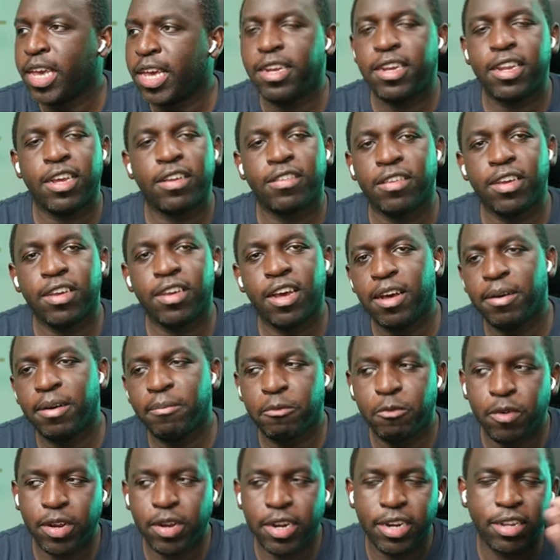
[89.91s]
it doesn't
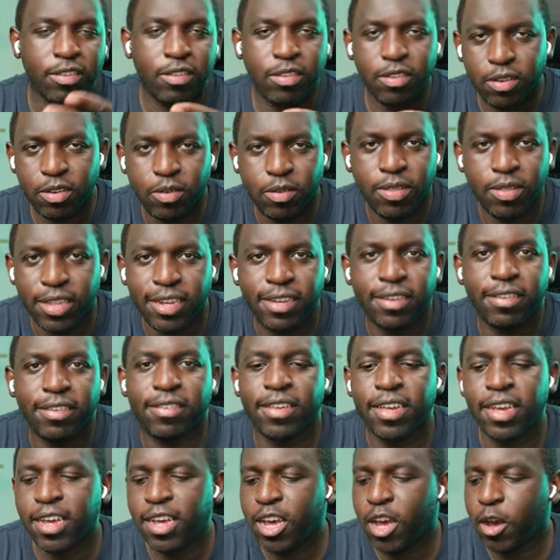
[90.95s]
come ready to do
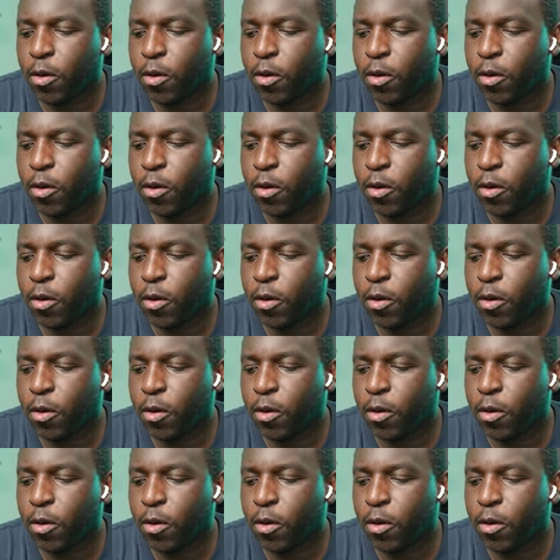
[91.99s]
this.